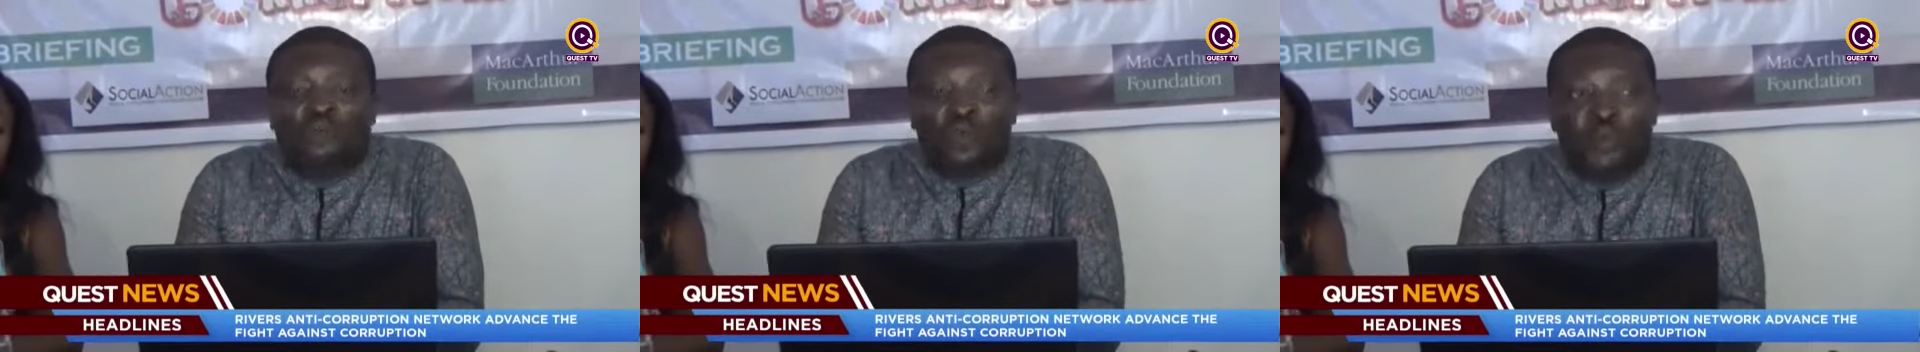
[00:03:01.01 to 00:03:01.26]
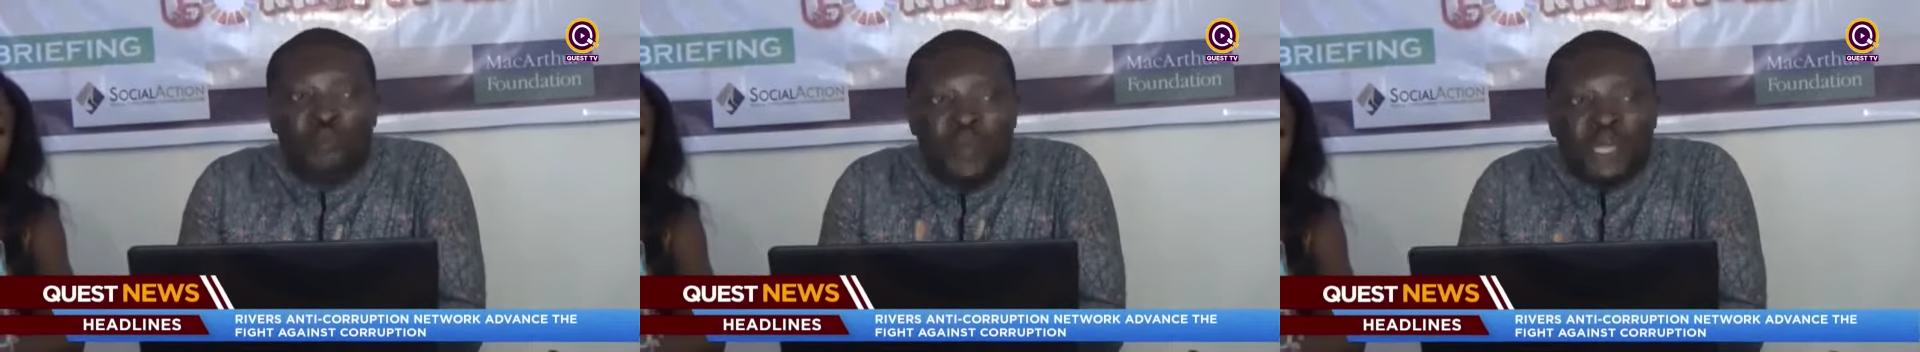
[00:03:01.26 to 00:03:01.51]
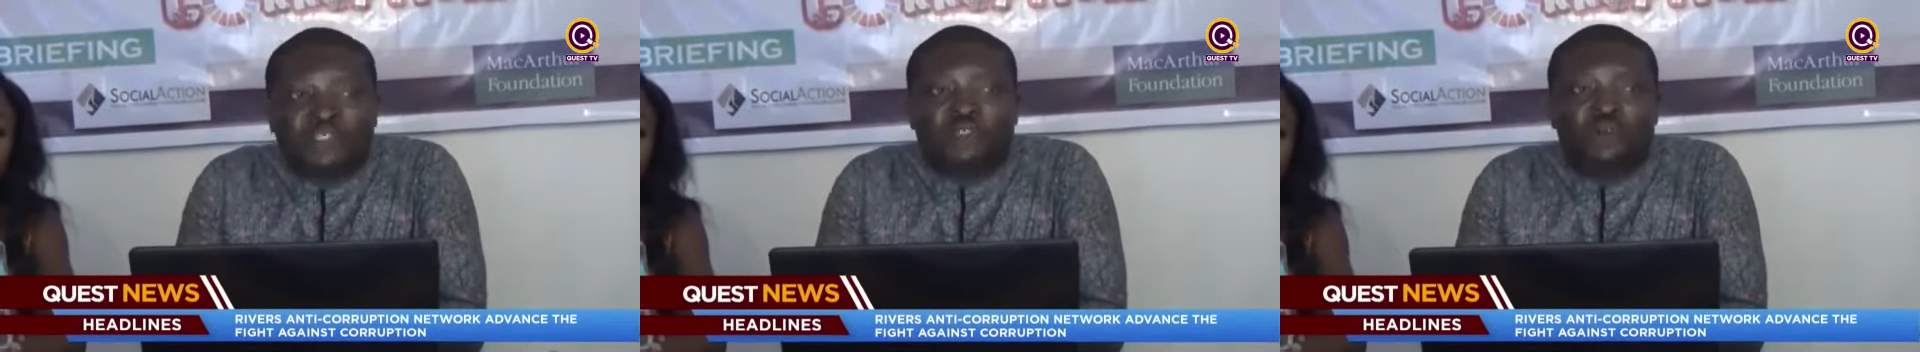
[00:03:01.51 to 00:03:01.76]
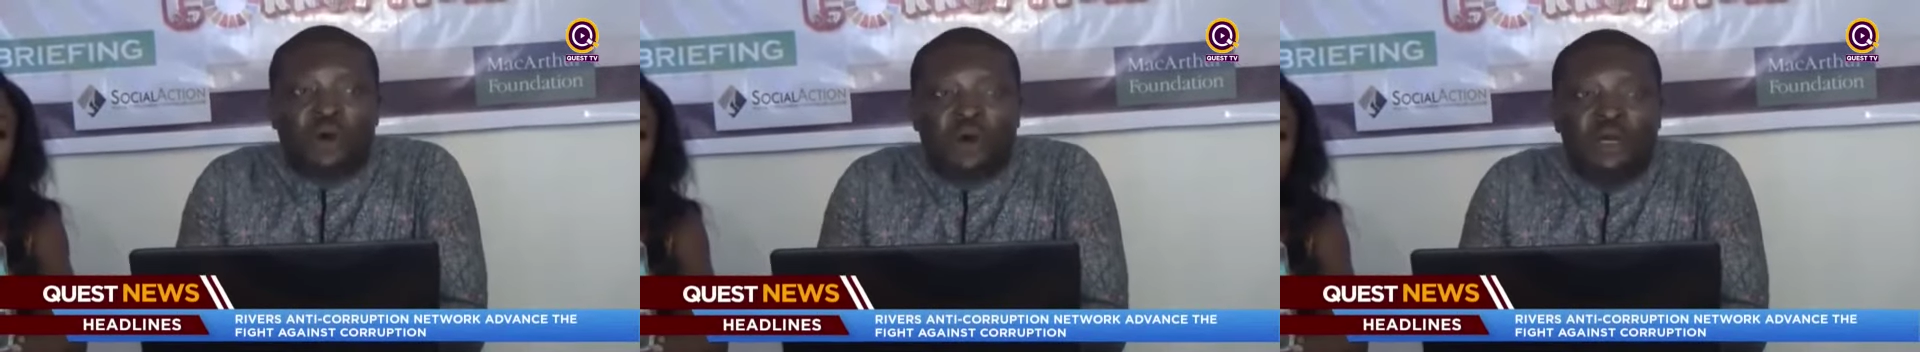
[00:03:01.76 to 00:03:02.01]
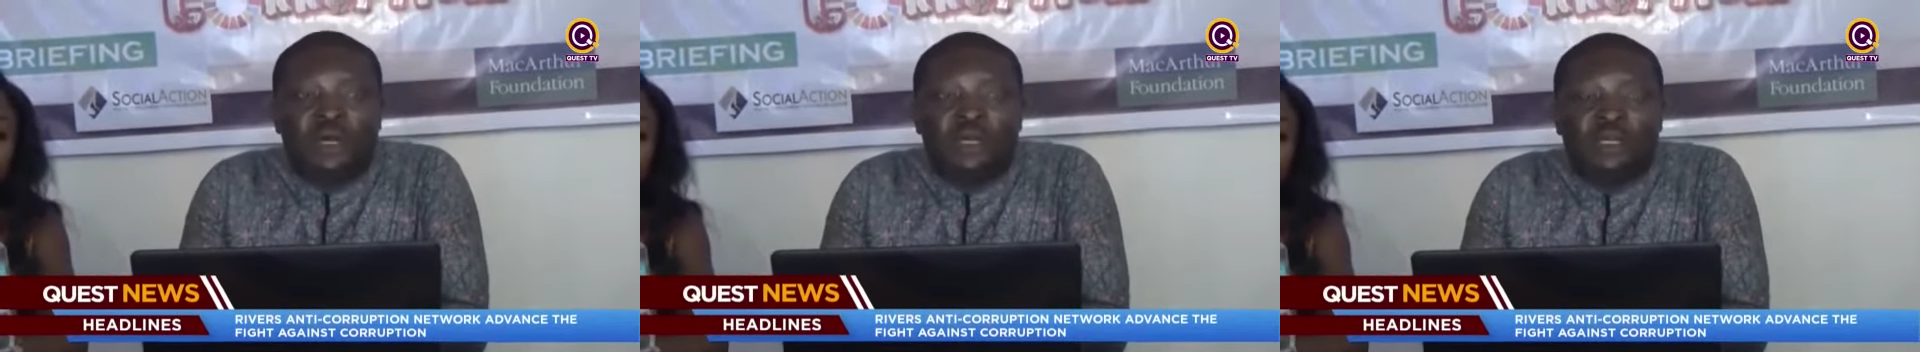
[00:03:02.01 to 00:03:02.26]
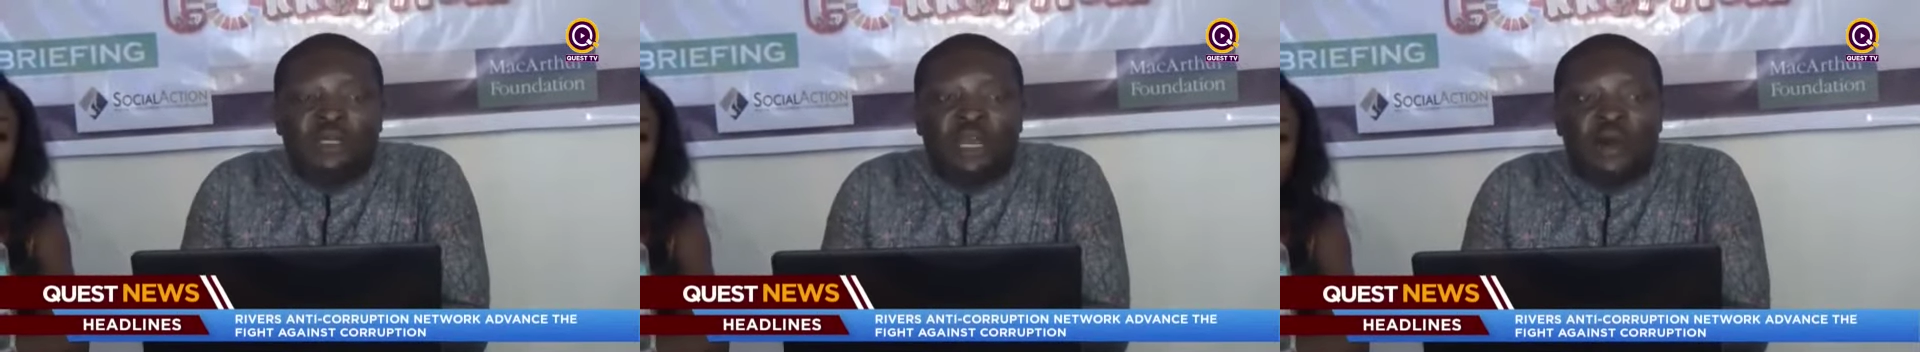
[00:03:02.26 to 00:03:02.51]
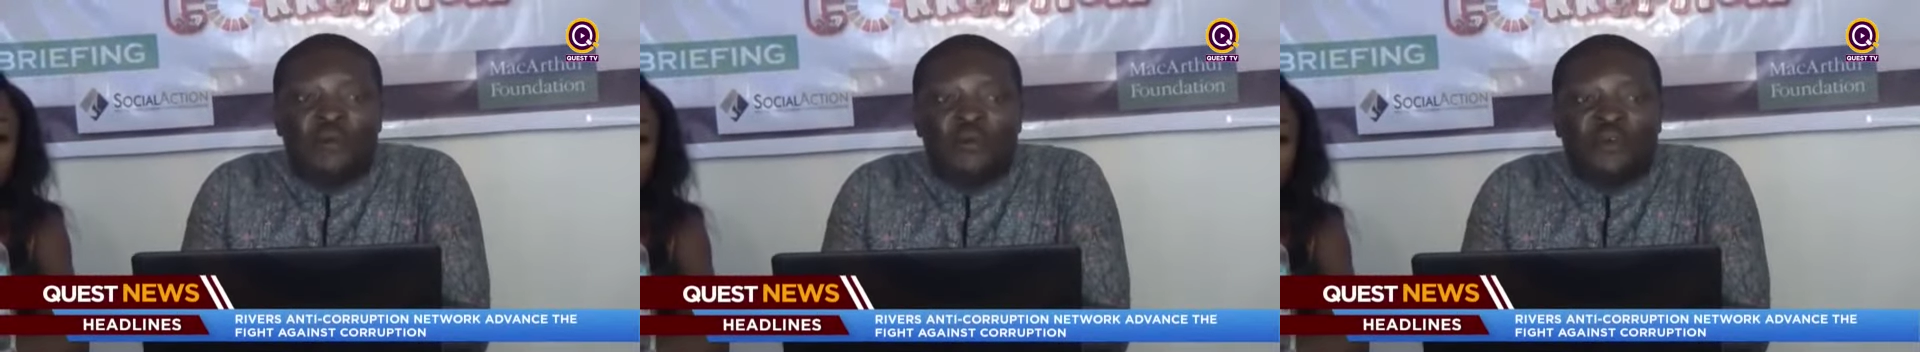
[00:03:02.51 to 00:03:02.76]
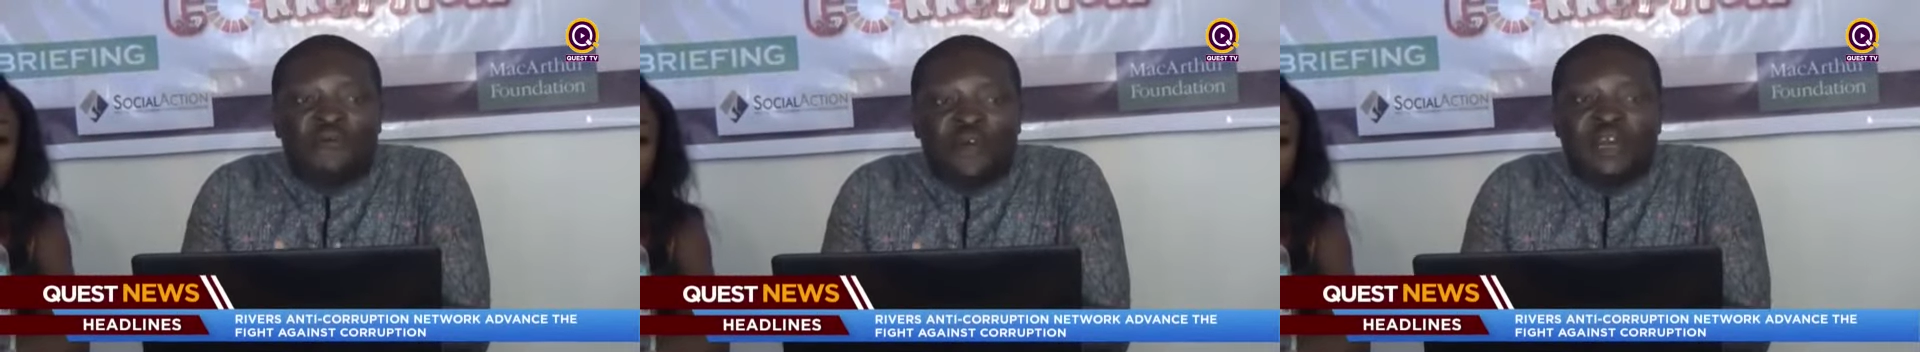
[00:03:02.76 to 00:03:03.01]
to make sure that
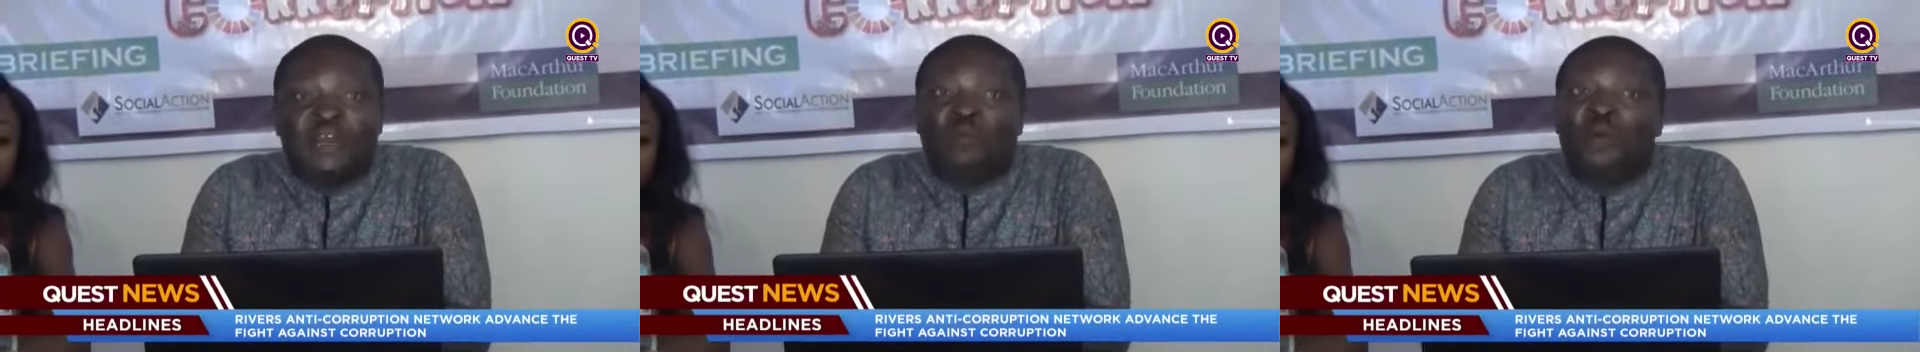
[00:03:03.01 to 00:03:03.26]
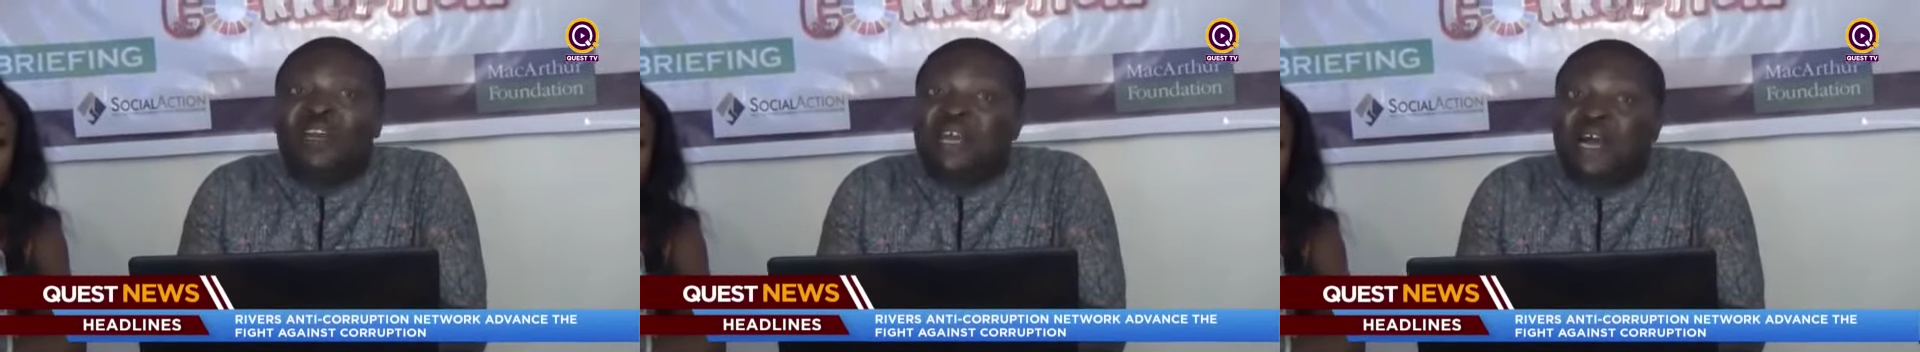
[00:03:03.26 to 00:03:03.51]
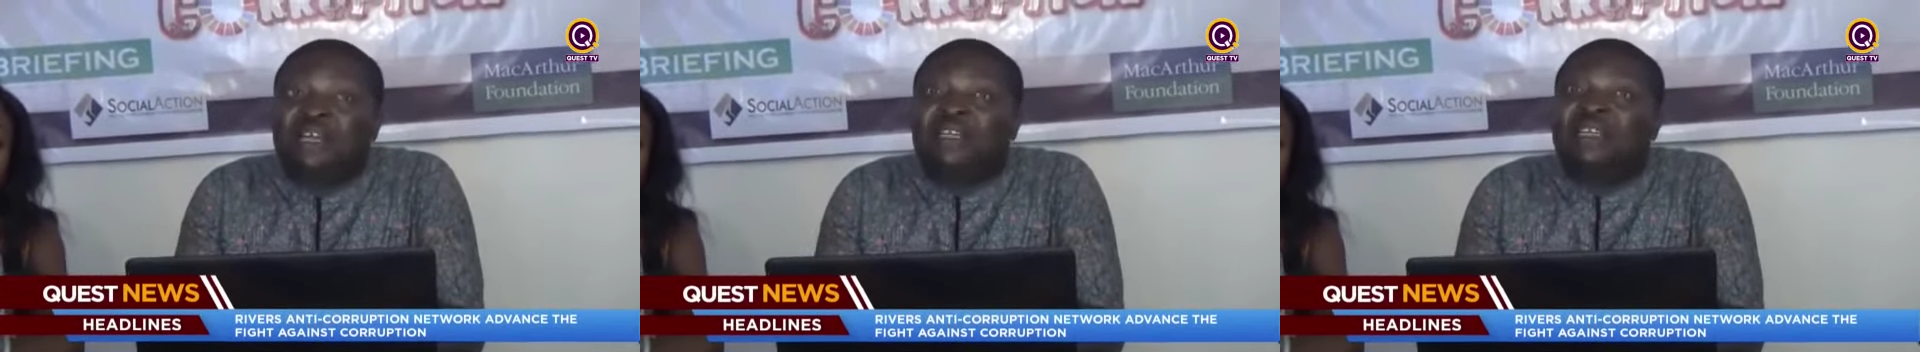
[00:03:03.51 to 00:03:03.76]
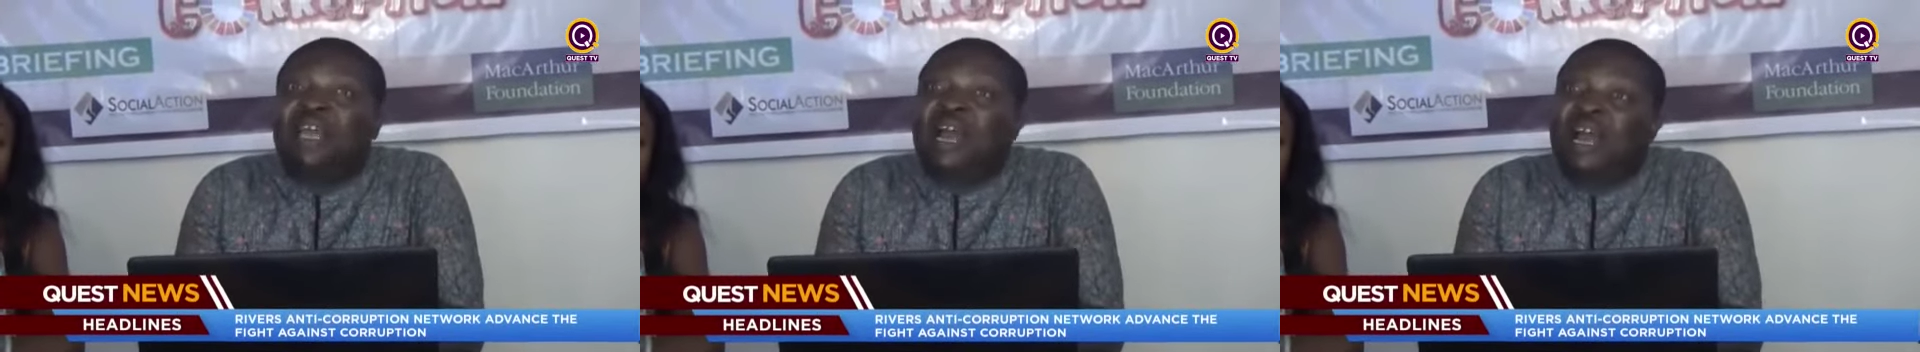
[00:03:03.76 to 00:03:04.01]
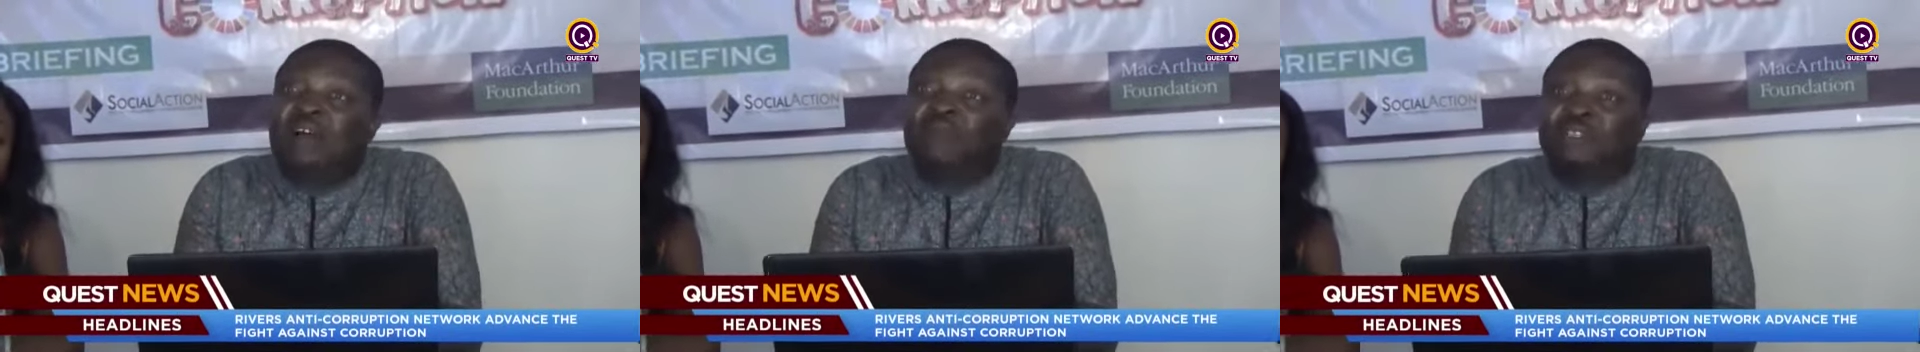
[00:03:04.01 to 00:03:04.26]
we find out whether they have